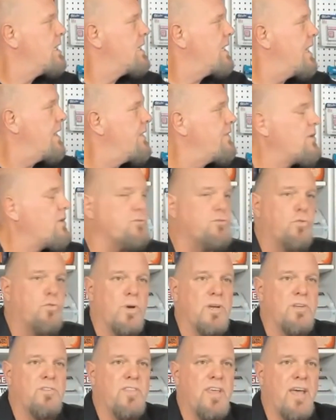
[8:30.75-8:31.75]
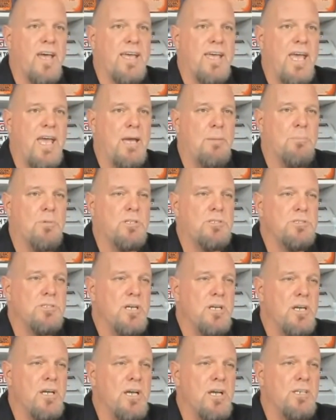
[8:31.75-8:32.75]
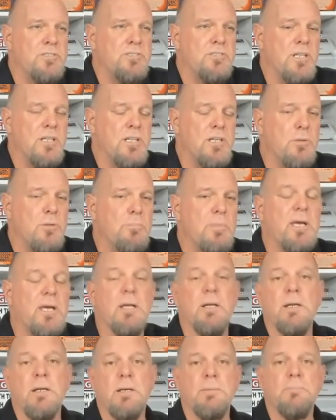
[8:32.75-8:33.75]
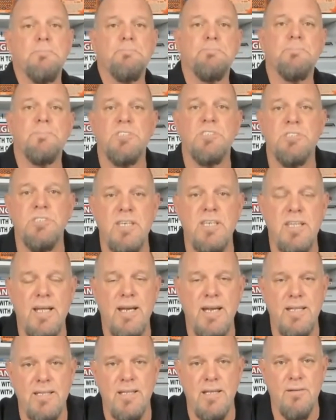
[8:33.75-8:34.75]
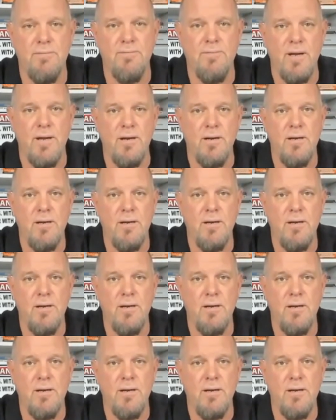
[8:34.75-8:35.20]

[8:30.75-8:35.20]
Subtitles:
and they'll twist that cable just a little bit to see that identifier.